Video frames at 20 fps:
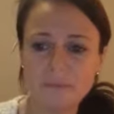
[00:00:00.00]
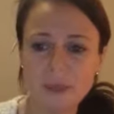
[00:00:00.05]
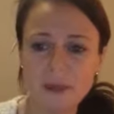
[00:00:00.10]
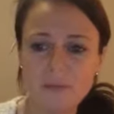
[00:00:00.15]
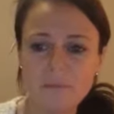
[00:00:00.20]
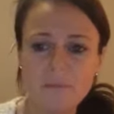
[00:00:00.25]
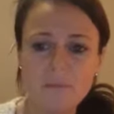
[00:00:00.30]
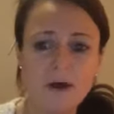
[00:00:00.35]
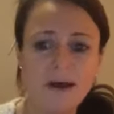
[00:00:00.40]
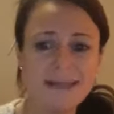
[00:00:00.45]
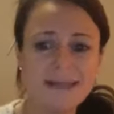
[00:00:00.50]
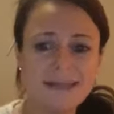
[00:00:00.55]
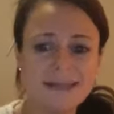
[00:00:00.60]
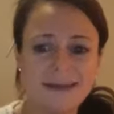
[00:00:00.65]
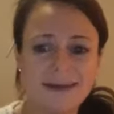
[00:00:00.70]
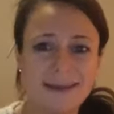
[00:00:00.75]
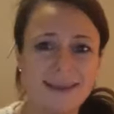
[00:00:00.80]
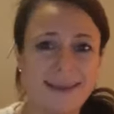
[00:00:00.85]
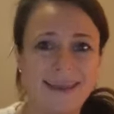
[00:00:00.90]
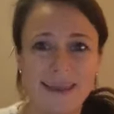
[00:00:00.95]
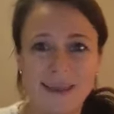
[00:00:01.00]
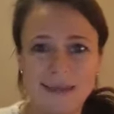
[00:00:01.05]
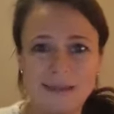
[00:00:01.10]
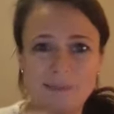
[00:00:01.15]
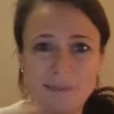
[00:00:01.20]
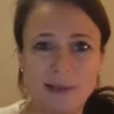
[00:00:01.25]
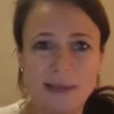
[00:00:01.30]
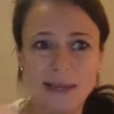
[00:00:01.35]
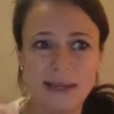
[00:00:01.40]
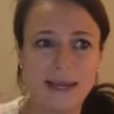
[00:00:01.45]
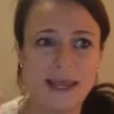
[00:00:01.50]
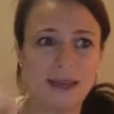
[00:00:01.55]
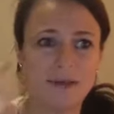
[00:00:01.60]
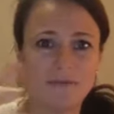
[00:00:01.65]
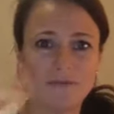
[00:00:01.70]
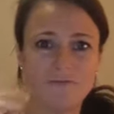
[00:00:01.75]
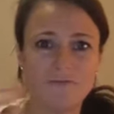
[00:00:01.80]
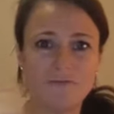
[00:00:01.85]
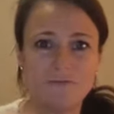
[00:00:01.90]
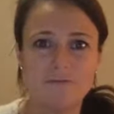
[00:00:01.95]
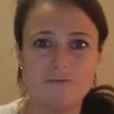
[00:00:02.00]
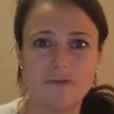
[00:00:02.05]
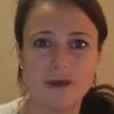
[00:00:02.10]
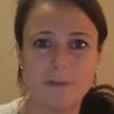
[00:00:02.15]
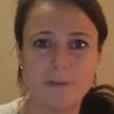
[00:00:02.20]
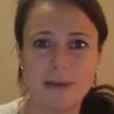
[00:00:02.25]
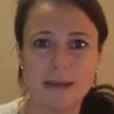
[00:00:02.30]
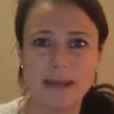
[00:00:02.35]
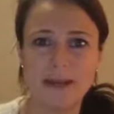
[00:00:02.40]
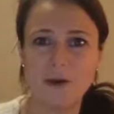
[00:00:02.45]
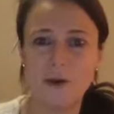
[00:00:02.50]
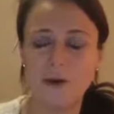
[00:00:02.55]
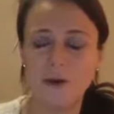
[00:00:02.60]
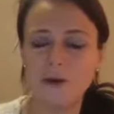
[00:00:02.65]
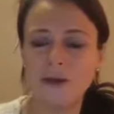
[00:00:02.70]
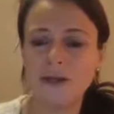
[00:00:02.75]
My starting it is being here and rabbling on.